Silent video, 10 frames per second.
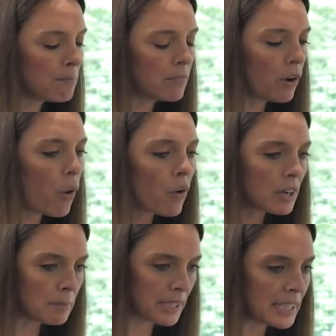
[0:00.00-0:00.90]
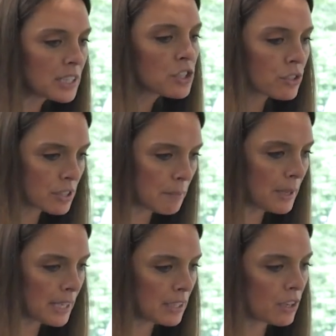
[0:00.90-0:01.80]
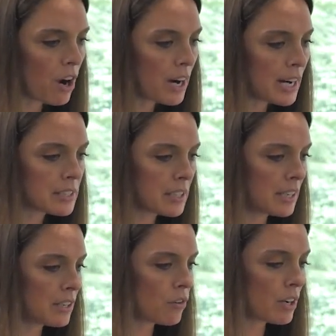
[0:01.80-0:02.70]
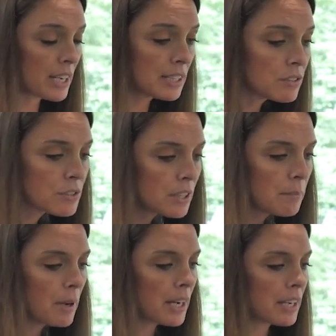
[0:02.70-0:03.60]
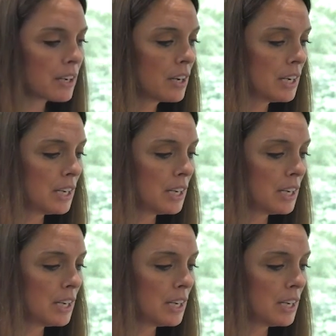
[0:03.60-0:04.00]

horribly injure somebody in a car accident or kill somebody